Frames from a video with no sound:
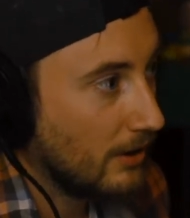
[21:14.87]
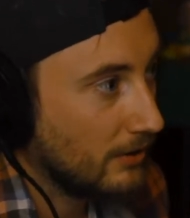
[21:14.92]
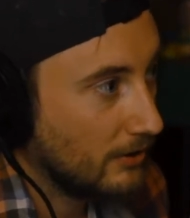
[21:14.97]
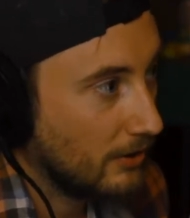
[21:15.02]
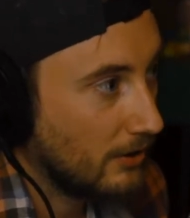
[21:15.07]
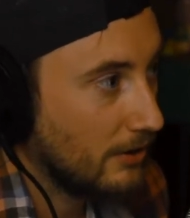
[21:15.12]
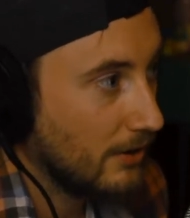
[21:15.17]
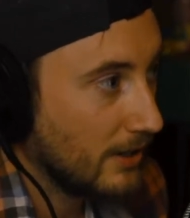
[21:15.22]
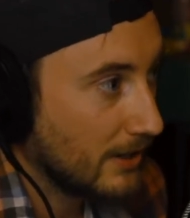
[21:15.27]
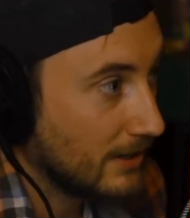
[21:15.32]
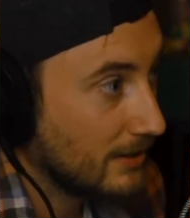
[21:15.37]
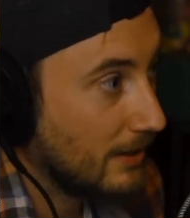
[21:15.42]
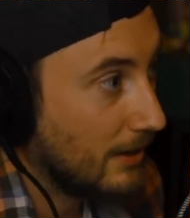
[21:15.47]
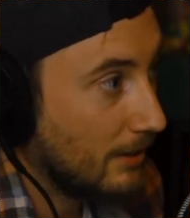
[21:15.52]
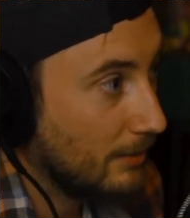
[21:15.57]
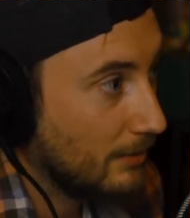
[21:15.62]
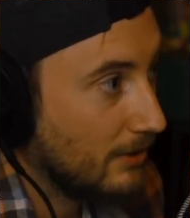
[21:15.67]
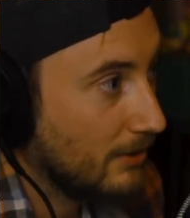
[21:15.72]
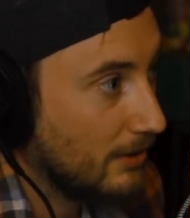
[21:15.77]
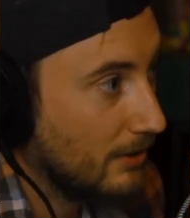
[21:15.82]
That's hard to
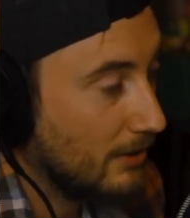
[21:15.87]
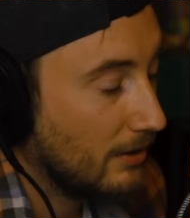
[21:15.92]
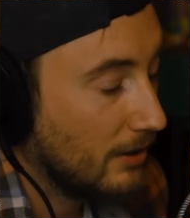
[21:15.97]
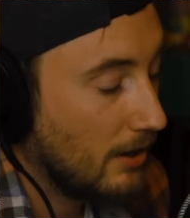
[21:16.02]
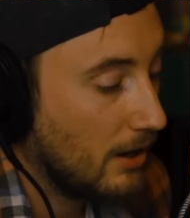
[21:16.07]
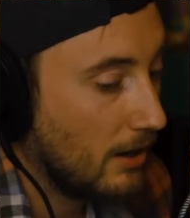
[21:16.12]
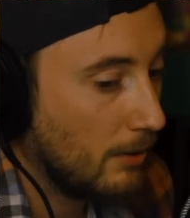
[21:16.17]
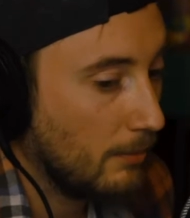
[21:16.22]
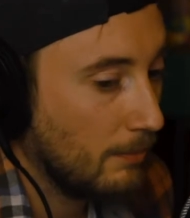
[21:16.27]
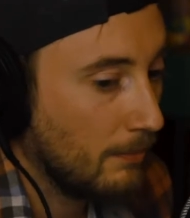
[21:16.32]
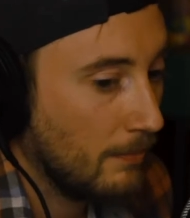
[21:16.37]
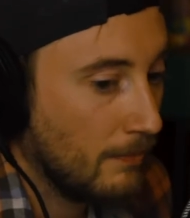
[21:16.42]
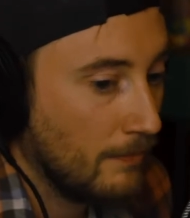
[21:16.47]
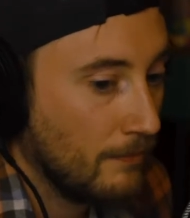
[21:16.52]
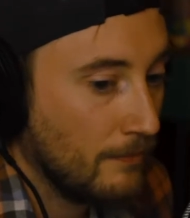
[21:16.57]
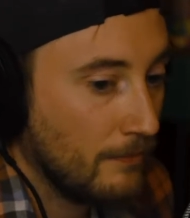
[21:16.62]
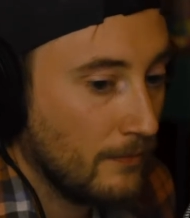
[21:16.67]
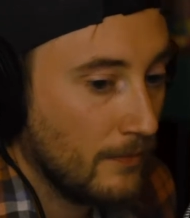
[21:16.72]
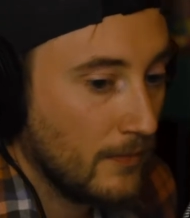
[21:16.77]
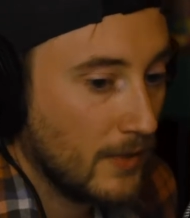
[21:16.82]
accept.
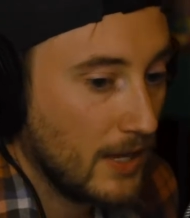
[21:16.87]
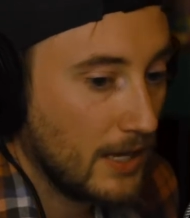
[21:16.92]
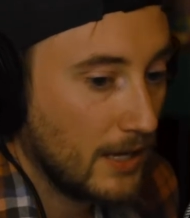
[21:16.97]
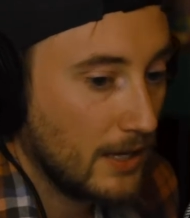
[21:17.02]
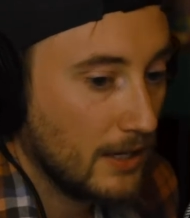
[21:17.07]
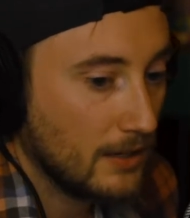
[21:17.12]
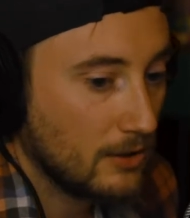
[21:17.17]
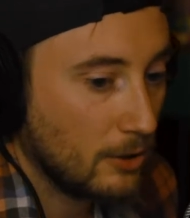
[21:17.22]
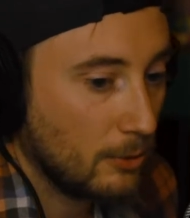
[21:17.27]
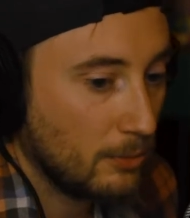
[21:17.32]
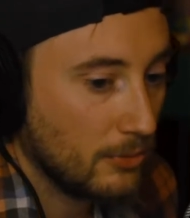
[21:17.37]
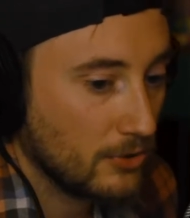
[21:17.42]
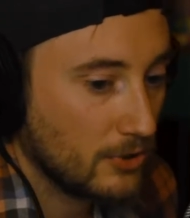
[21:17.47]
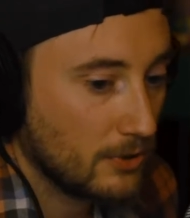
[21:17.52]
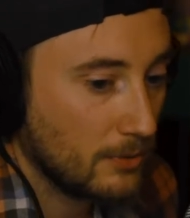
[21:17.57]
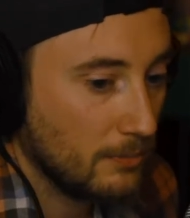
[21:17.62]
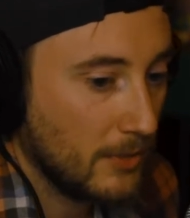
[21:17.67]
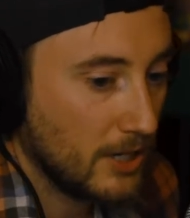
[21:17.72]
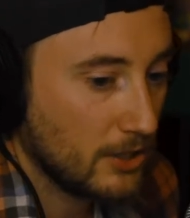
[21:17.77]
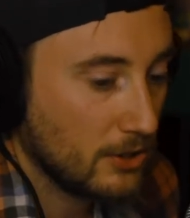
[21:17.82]
It's
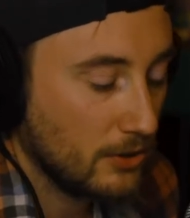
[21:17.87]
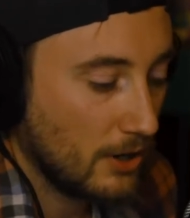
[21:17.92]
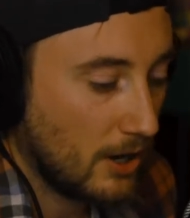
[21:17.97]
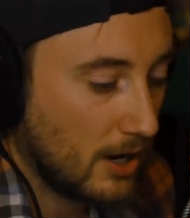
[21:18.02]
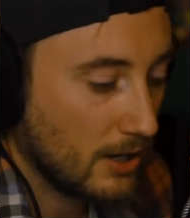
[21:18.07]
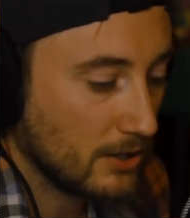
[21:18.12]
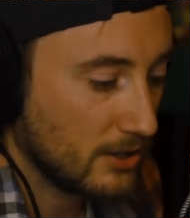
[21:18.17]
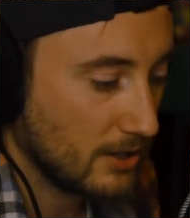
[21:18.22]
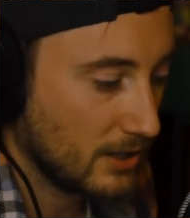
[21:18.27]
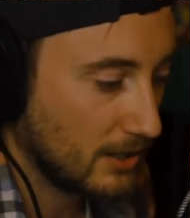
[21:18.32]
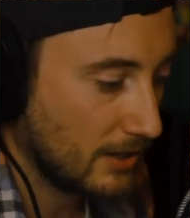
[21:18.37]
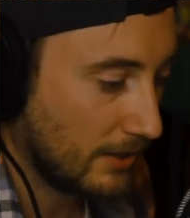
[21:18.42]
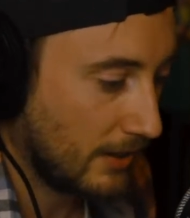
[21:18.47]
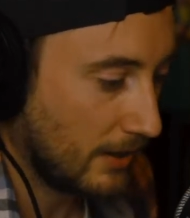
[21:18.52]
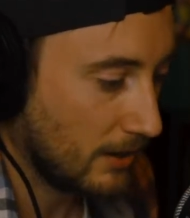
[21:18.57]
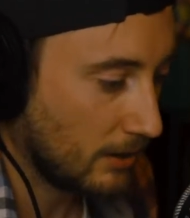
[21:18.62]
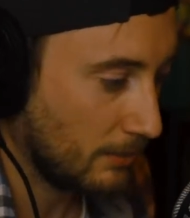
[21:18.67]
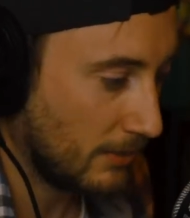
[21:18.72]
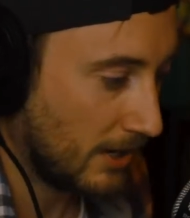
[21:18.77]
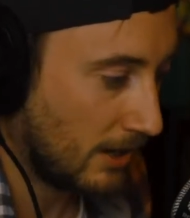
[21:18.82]
almost makes you nauseous to
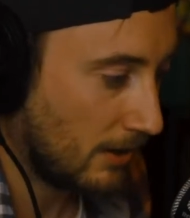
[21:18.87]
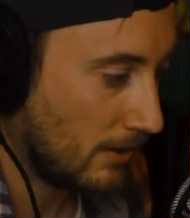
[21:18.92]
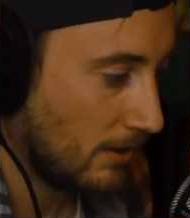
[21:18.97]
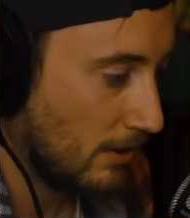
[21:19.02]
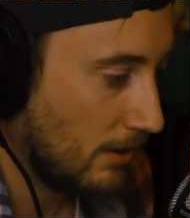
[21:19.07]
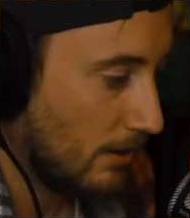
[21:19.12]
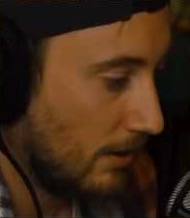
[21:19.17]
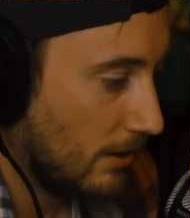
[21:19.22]
think about.